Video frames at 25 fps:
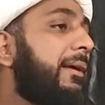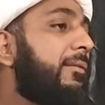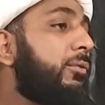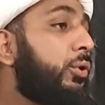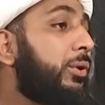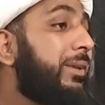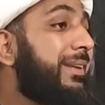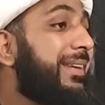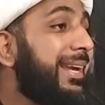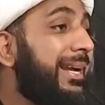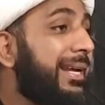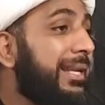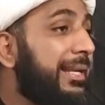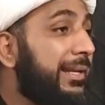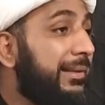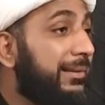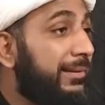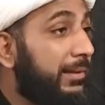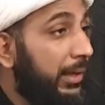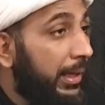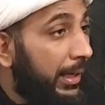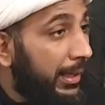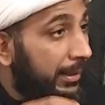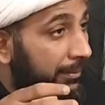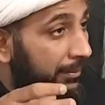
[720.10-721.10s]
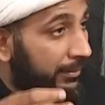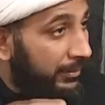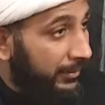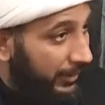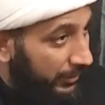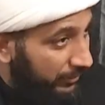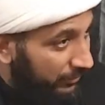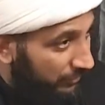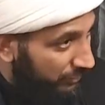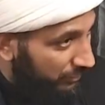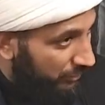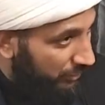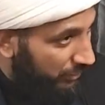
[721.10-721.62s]
give you dignity in
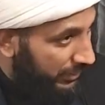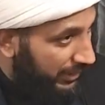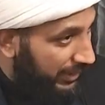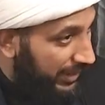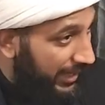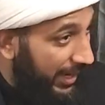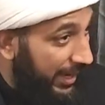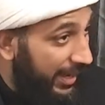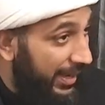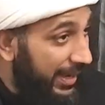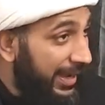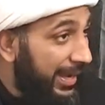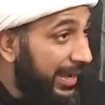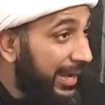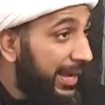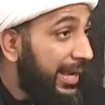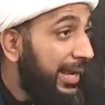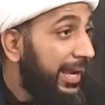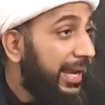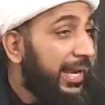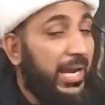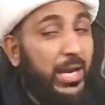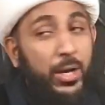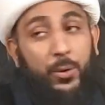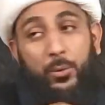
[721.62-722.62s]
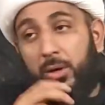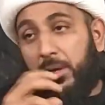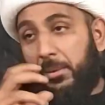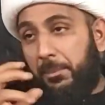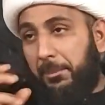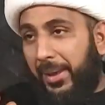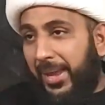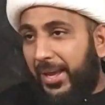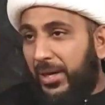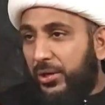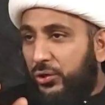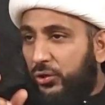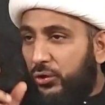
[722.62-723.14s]
this dunya. He will
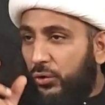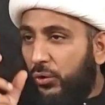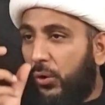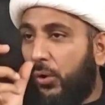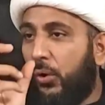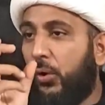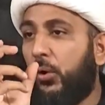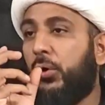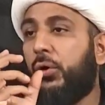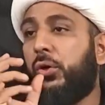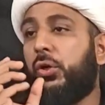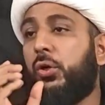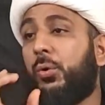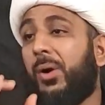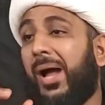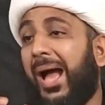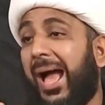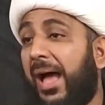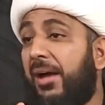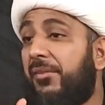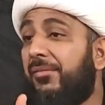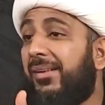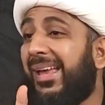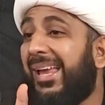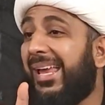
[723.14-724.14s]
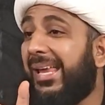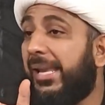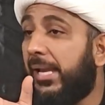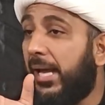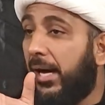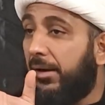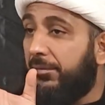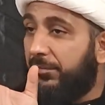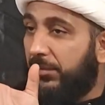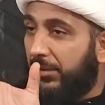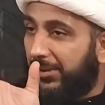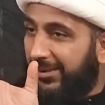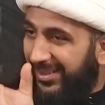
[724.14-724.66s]
make sure you have
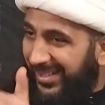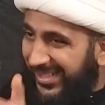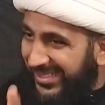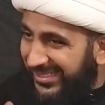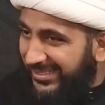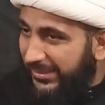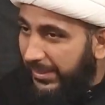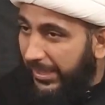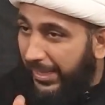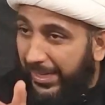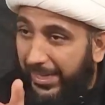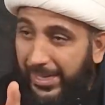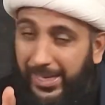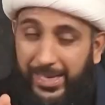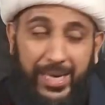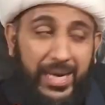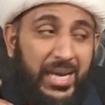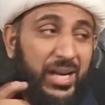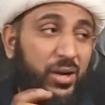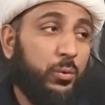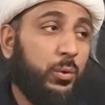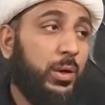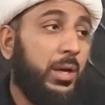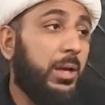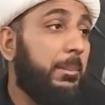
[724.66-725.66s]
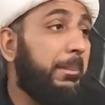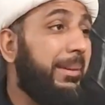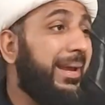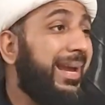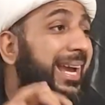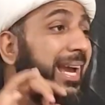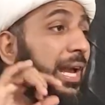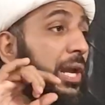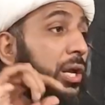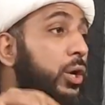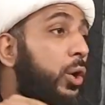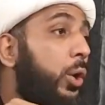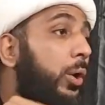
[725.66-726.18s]
enough rizq. He will
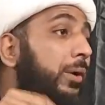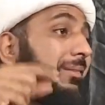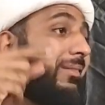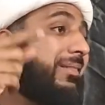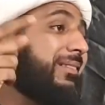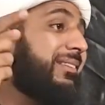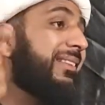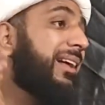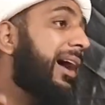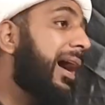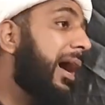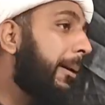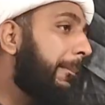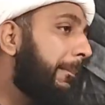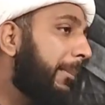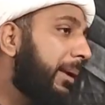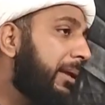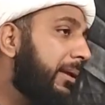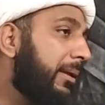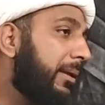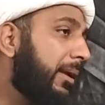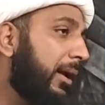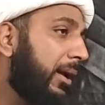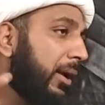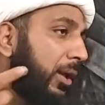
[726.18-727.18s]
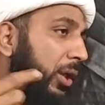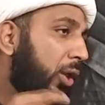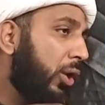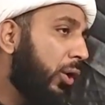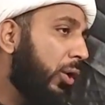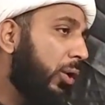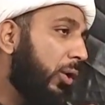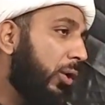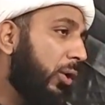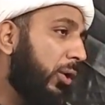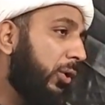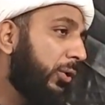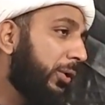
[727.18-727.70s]
be your dhamin.
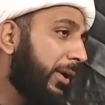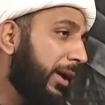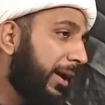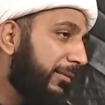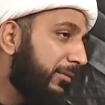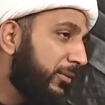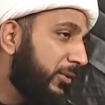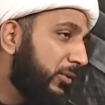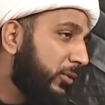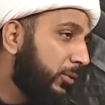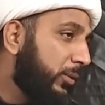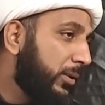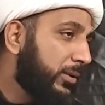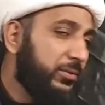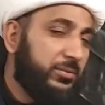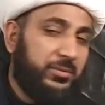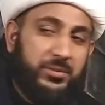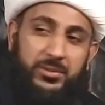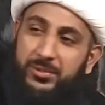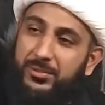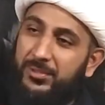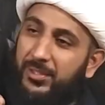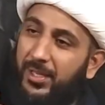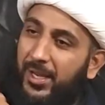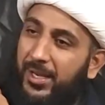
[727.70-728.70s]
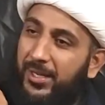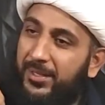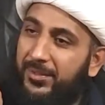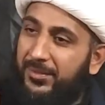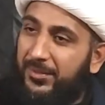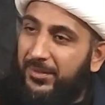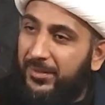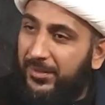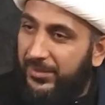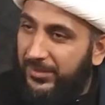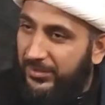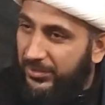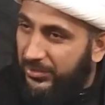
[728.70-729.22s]
All you have to do is recite
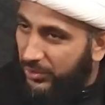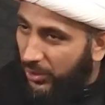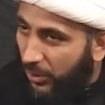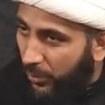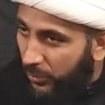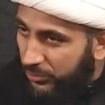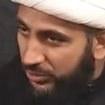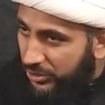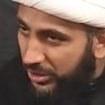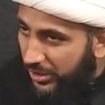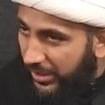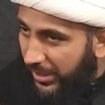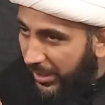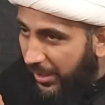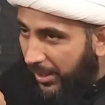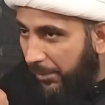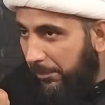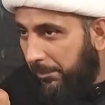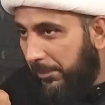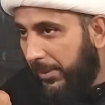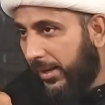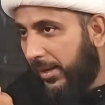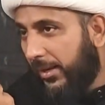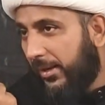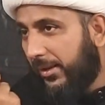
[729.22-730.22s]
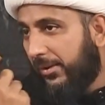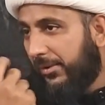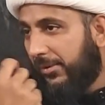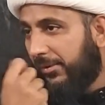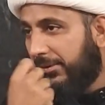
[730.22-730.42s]
Joshin al-Kabir